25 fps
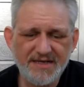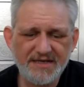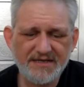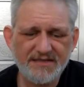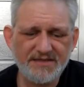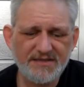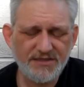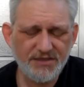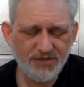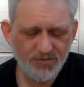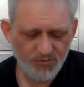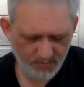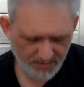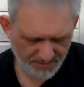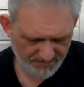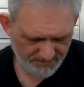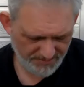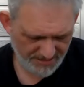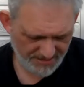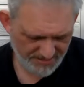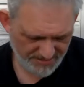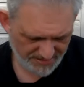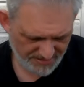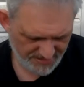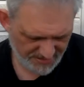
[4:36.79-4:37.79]
until we
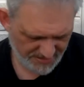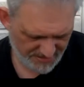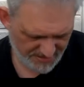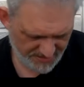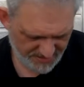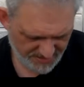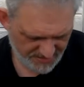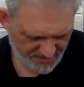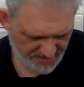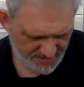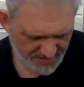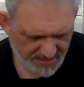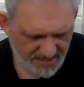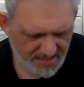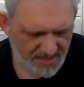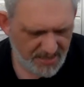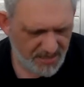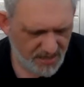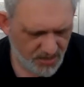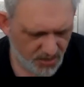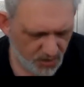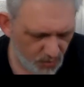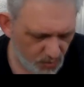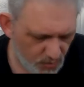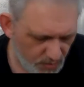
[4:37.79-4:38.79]
meet again,
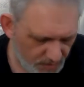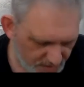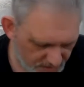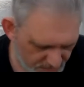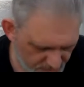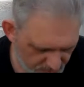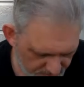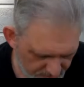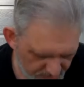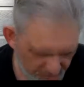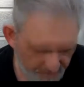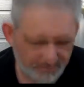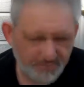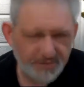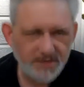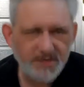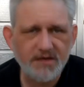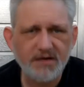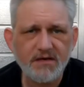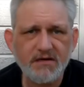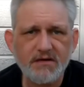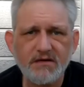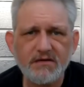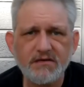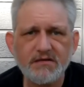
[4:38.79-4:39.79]
hello, little puppy
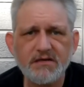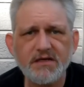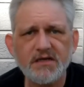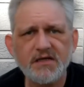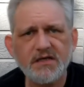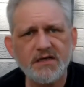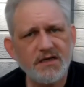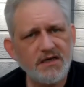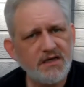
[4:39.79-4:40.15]
dog.